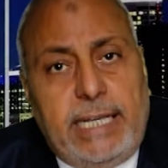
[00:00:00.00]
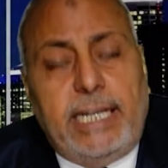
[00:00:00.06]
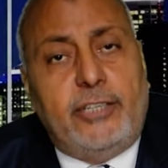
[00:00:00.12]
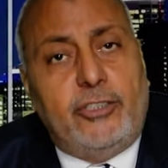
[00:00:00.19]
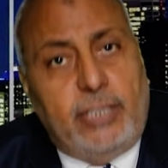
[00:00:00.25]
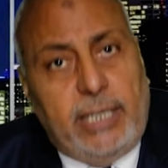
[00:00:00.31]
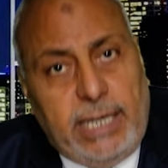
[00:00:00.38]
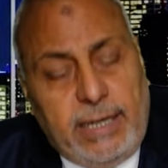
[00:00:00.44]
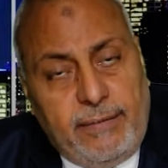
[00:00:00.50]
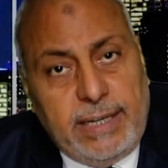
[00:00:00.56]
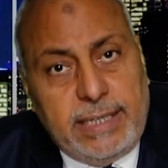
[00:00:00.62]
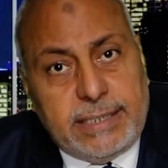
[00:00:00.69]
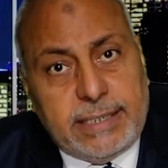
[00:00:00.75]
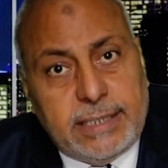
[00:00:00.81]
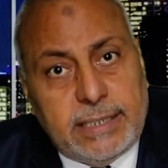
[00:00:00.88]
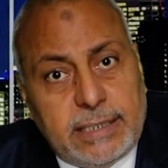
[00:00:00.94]
energy
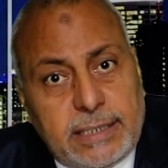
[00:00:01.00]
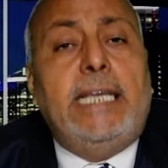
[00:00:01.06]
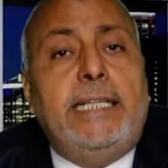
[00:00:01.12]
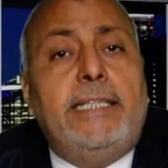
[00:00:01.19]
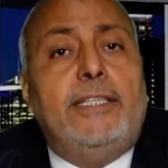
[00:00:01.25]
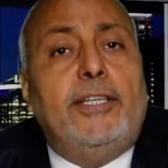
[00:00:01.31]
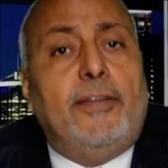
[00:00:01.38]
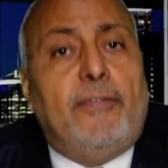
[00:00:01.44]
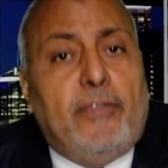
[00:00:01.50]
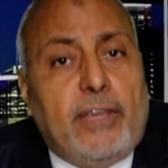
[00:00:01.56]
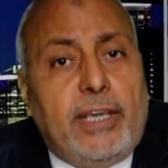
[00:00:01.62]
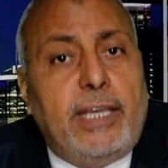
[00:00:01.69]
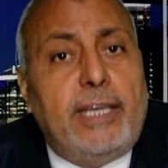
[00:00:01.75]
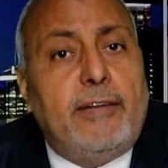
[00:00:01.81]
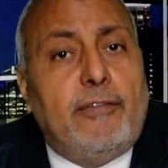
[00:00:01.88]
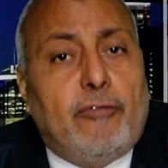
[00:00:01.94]
levels, it
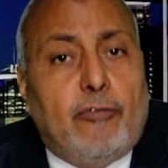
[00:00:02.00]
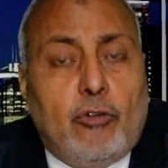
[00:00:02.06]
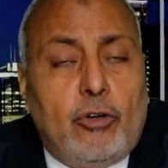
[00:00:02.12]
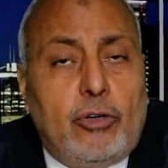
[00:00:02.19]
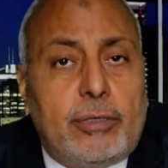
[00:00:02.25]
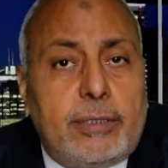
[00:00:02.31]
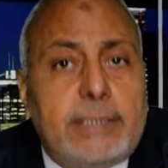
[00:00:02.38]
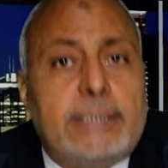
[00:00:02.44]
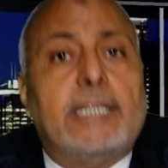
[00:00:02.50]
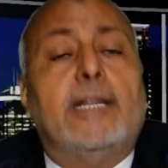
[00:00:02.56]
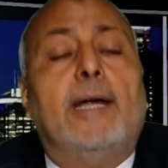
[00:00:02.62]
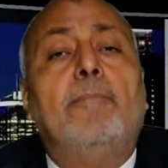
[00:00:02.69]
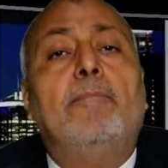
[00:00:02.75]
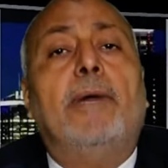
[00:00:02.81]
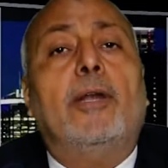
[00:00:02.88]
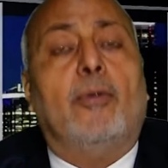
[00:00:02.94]
refer for the
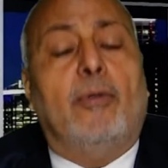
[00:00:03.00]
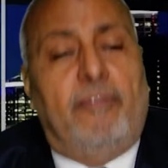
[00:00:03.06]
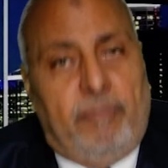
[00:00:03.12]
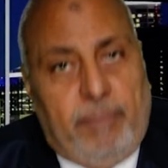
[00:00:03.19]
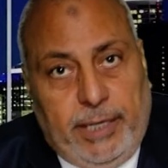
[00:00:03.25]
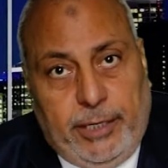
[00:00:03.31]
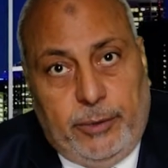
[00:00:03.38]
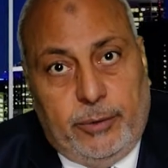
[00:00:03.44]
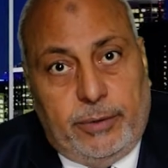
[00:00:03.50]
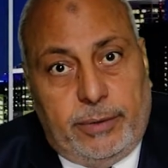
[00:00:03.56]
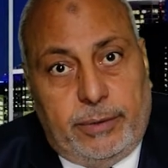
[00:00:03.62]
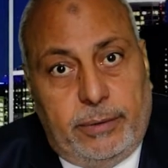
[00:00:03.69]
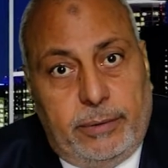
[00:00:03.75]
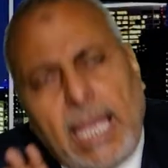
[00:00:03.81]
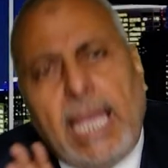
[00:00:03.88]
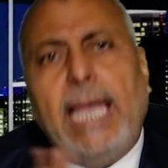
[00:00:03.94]
number of period.
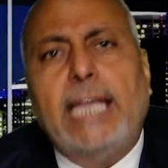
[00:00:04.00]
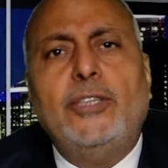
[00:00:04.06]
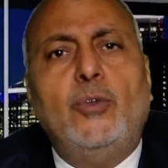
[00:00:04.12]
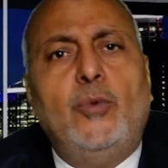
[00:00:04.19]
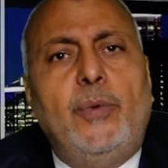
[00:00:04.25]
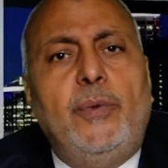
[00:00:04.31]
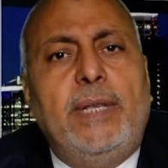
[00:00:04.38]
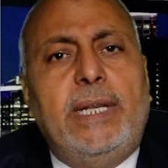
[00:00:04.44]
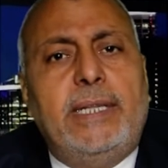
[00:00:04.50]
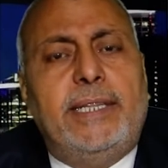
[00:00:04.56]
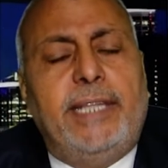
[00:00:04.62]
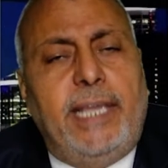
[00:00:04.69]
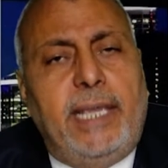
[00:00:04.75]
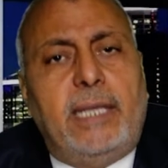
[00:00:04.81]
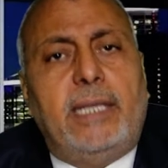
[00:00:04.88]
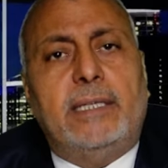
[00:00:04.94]
And we will
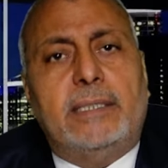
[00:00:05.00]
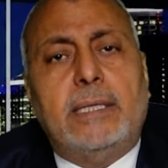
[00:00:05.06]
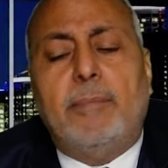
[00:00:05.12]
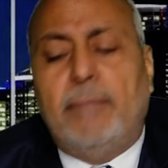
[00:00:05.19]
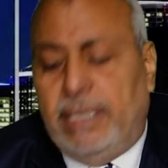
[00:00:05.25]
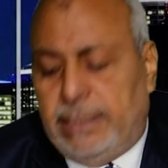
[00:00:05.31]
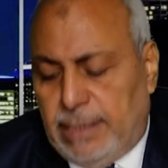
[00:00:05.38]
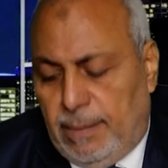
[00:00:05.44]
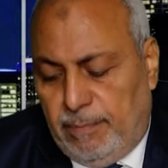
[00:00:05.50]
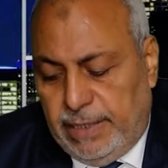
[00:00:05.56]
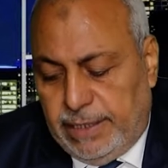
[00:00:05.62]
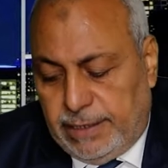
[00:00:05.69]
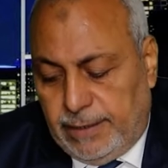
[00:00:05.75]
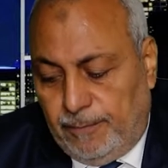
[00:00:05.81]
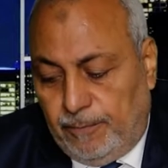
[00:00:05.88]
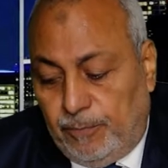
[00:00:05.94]
take some
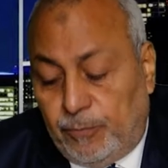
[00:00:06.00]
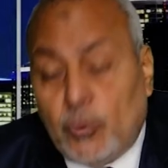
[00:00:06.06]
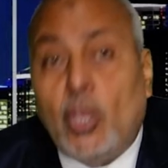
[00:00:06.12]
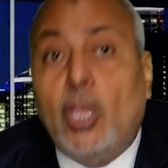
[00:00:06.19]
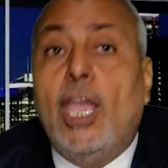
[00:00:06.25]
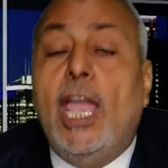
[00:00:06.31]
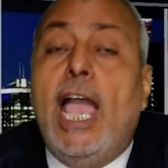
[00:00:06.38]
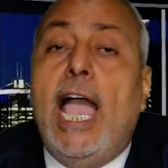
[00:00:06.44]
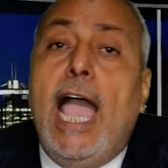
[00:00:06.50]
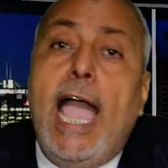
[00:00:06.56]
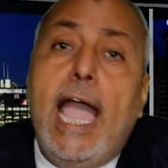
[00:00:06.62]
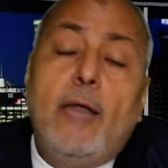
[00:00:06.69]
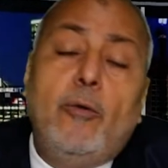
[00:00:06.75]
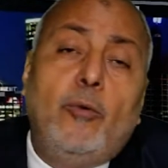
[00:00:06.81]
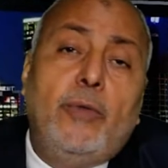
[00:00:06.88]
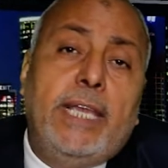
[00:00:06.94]
examples.
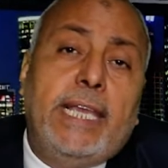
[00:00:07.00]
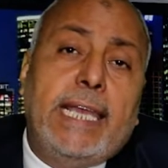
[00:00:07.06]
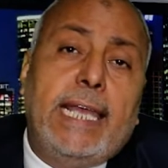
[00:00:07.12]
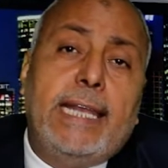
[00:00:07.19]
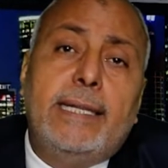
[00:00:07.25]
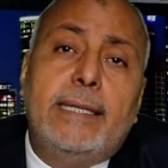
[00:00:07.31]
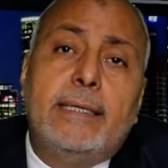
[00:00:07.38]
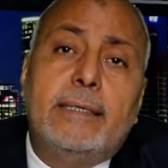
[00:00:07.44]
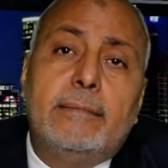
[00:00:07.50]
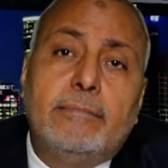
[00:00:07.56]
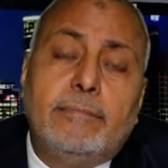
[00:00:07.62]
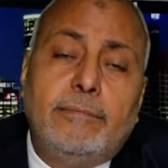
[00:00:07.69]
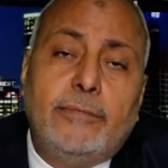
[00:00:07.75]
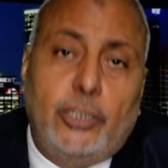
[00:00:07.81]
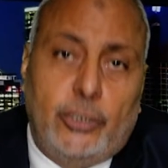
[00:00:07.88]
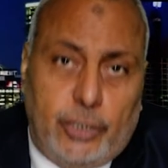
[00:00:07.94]
How we
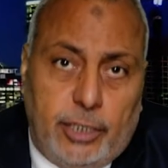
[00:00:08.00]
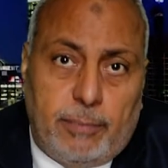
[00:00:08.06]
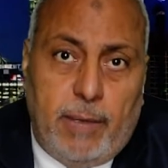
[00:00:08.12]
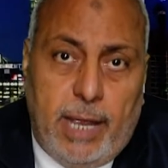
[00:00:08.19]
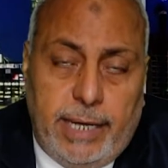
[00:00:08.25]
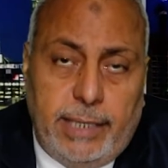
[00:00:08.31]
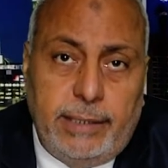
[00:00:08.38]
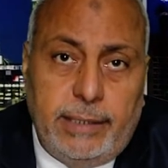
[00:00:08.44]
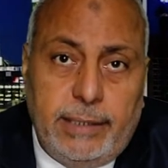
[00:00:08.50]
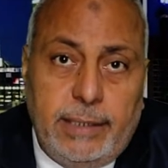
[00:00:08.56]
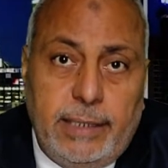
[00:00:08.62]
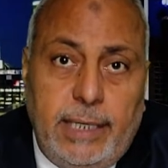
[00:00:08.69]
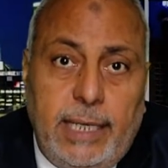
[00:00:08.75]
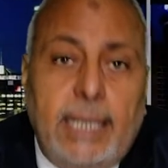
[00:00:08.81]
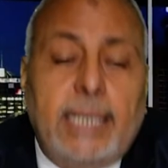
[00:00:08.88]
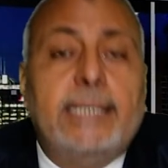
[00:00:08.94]
can determine
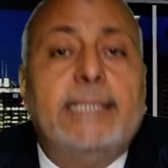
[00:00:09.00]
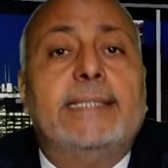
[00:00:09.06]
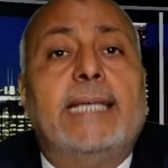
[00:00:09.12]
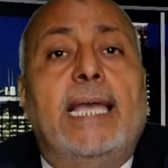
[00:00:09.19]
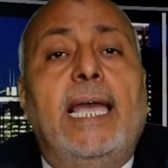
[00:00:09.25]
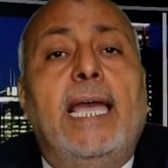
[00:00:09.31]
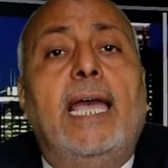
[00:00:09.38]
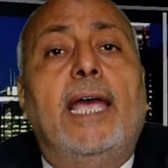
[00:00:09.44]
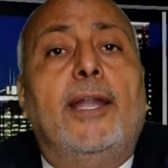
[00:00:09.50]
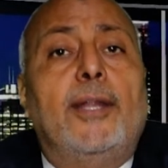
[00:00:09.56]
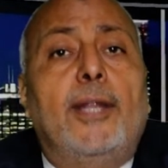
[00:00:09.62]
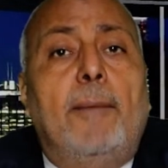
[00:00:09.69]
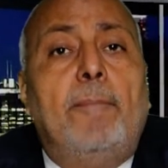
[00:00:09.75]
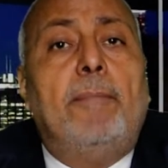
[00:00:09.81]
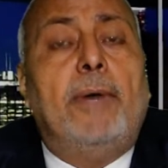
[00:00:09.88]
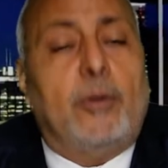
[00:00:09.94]
the
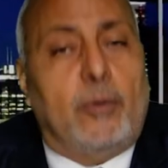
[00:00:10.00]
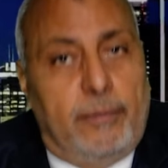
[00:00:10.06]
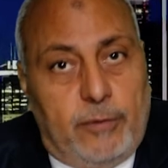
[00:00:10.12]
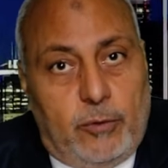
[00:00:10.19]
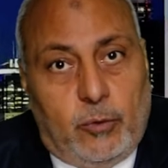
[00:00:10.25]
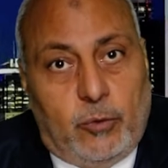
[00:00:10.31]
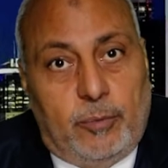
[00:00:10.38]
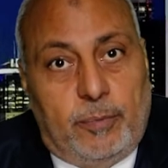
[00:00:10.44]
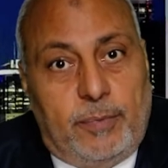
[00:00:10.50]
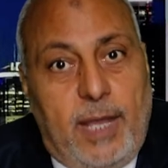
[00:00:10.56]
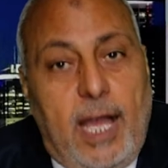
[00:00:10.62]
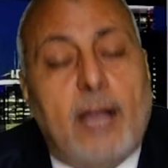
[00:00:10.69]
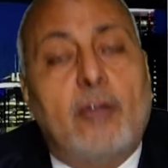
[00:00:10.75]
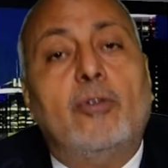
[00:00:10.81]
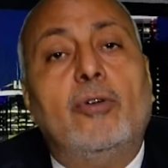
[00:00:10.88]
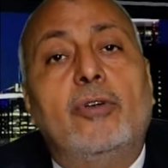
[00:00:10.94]
number of group
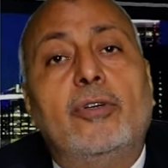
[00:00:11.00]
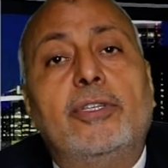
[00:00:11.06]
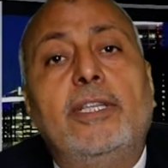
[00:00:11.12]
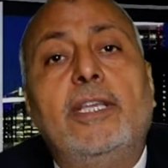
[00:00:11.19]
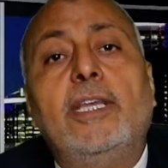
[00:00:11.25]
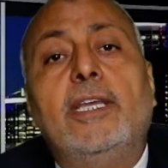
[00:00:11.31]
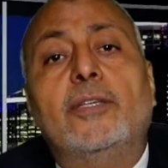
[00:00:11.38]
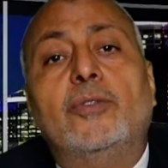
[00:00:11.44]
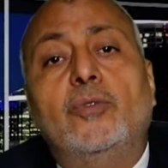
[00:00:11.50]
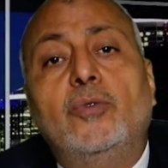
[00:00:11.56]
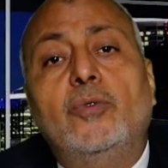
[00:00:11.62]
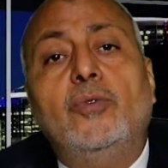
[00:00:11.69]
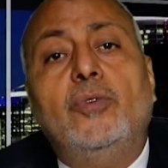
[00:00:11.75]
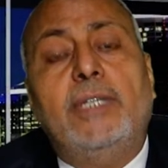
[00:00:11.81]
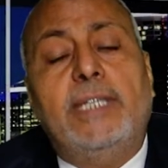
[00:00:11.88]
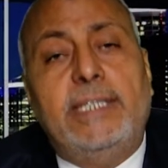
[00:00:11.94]
according
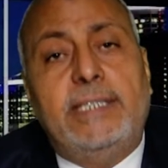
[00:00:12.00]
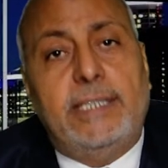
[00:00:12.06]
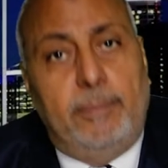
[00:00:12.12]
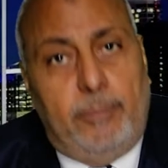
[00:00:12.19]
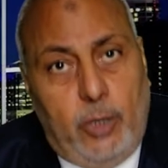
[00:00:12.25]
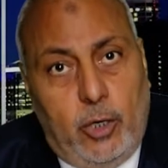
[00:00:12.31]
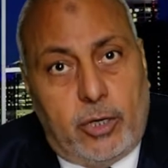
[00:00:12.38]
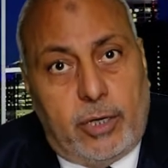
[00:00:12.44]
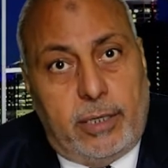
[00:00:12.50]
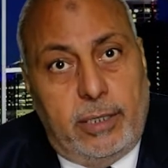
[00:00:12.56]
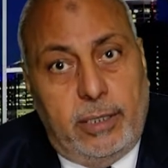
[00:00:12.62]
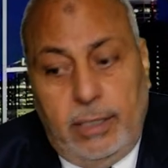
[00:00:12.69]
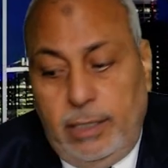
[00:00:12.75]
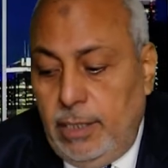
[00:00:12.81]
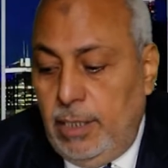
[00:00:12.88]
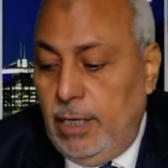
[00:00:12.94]
to its
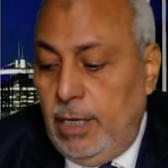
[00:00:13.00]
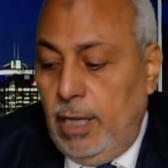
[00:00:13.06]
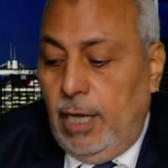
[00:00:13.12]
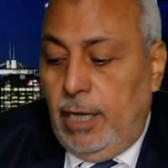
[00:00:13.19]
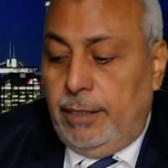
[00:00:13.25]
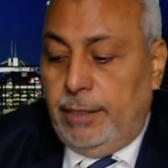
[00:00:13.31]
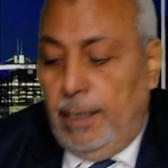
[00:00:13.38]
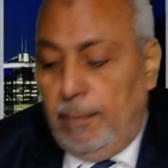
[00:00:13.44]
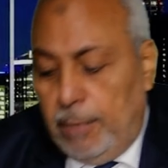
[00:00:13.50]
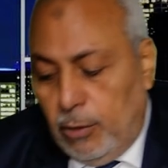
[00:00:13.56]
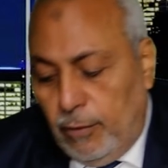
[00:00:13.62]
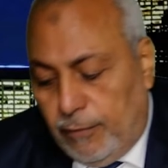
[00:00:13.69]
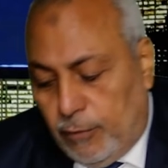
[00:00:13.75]
block. Number